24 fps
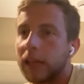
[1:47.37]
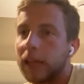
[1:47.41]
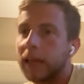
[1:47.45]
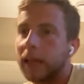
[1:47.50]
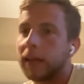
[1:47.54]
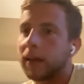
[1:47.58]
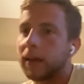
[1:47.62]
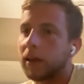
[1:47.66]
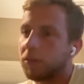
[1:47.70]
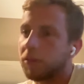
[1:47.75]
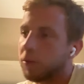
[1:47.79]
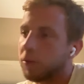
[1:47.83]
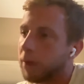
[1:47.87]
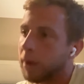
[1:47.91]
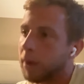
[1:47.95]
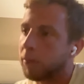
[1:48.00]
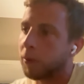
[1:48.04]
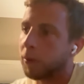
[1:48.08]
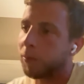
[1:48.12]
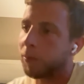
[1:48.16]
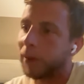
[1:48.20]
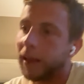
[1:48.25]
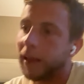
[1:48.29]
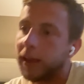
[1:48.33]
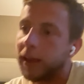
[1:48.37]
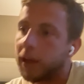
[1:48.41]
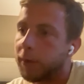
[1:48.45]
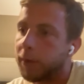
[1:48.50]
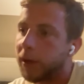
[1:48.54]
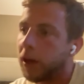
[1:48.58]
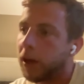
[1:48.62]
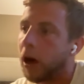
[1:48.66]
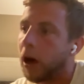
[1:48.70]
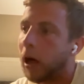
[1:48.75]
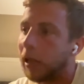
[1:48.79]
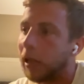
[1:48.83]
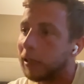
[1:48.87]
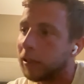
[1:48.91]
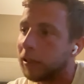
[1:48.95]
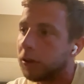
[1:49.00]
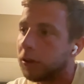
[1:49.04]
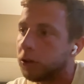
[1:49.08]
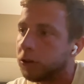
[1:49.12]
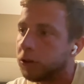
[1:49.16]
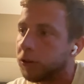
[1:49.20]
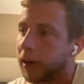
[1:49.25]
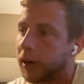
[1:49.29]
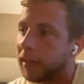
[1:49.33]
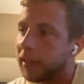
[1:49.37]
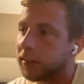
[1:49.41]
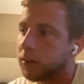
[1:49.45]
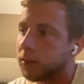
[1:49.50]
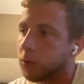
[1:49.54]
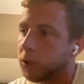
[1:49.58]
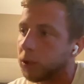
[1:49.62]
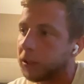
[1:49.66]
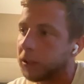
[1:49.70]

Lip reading: Like I remember playing him in Halle on grass.